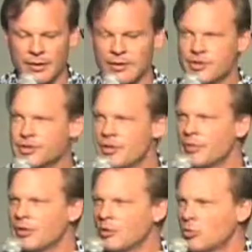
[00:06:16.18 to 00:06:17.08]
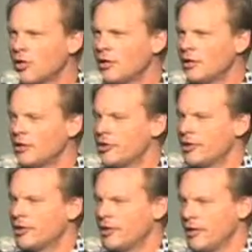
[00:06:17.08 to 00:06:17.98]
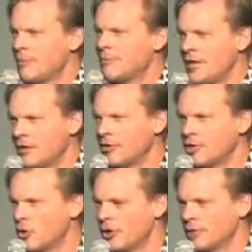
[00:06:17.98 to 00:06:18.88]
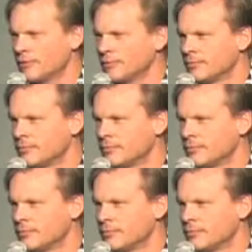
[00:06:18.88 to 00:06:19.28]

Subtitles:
There's something real under the name tag that you're wearing.